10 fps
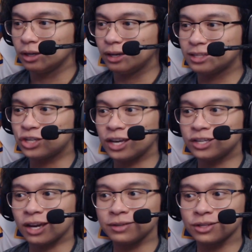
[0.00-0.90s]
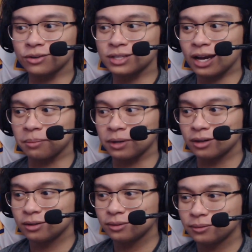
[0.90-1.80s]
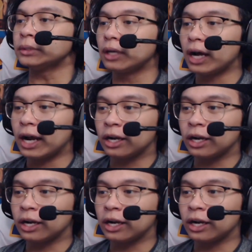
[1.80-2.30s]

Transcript: It's changing every single time. I